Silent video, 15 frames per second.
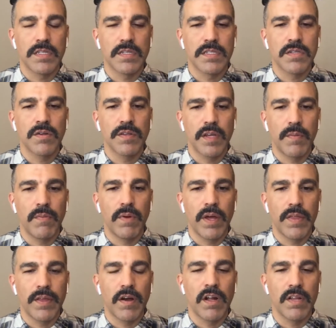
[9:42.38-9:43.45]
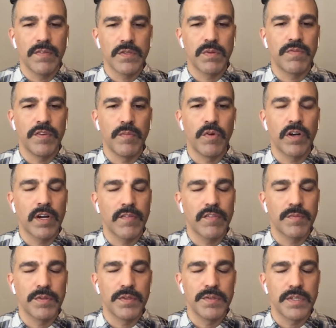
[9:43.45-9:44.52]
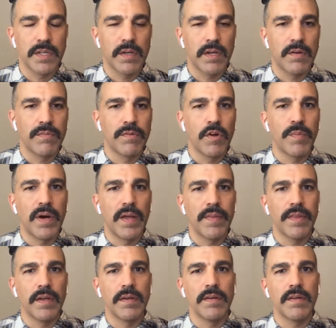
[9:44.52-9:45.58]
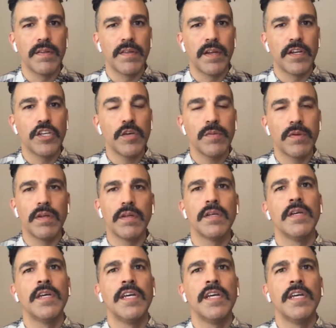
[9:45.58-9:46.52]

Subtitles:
certainly I think all of us would feel more comfortable losing a robot than a human,